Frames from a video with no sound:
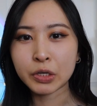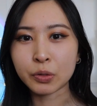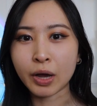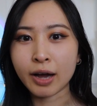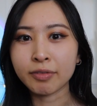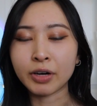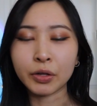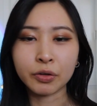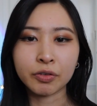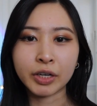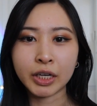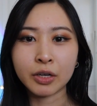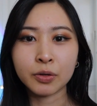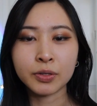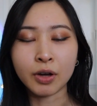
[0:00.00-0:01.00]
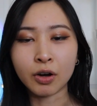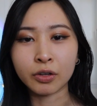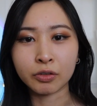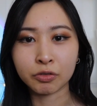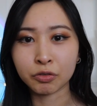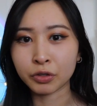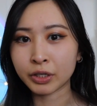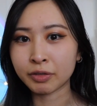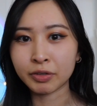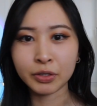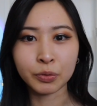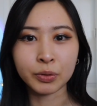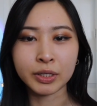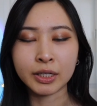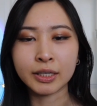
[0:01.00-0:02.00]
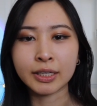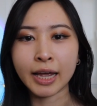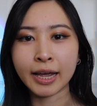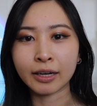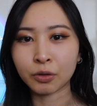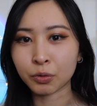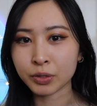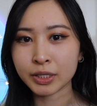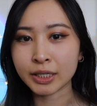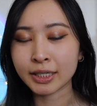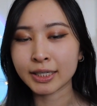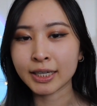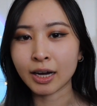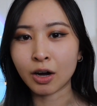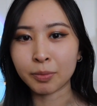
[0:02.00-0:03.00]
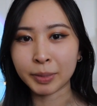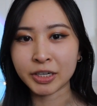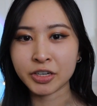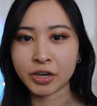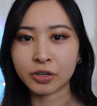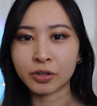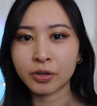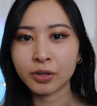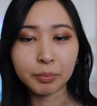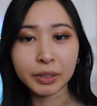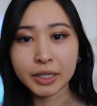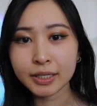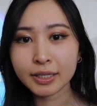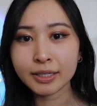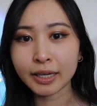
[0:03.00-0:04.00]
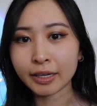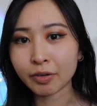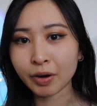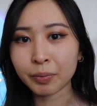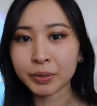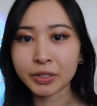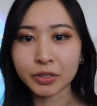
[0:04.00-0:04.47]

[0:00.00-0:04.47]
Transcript: So I have other videos on free resources and courses on my channel, but this this is a great one